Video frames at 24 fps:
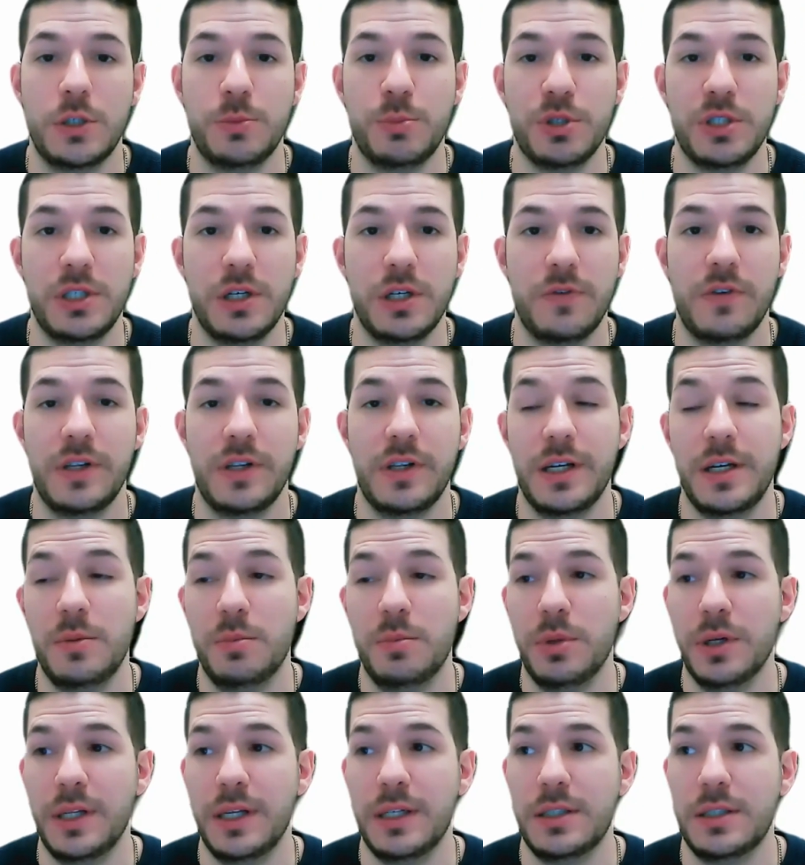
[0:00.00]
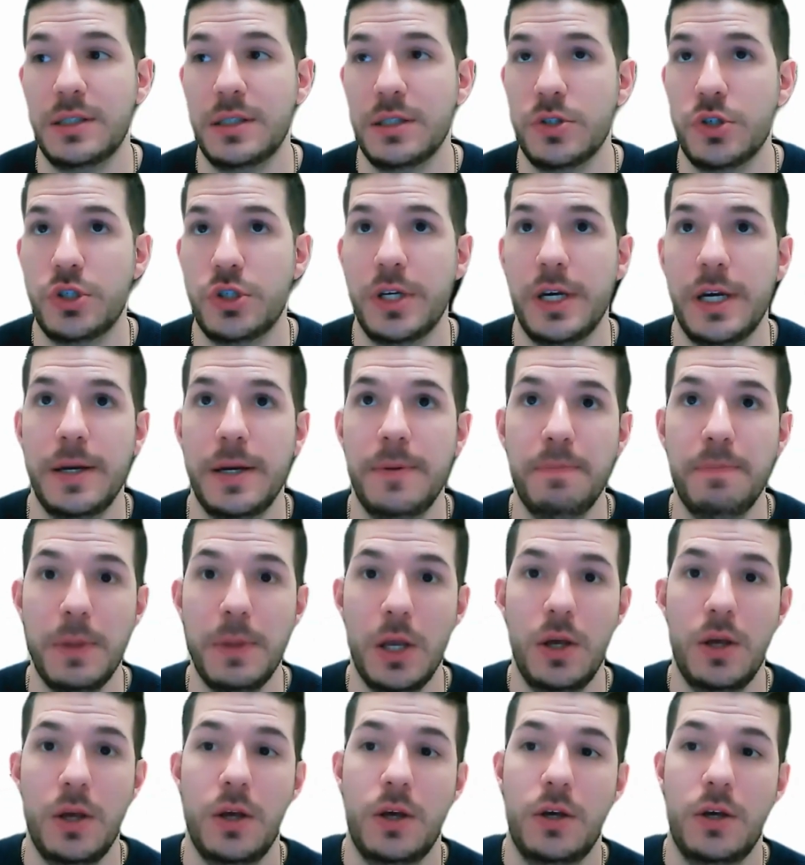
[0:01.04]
specifically, but let's just say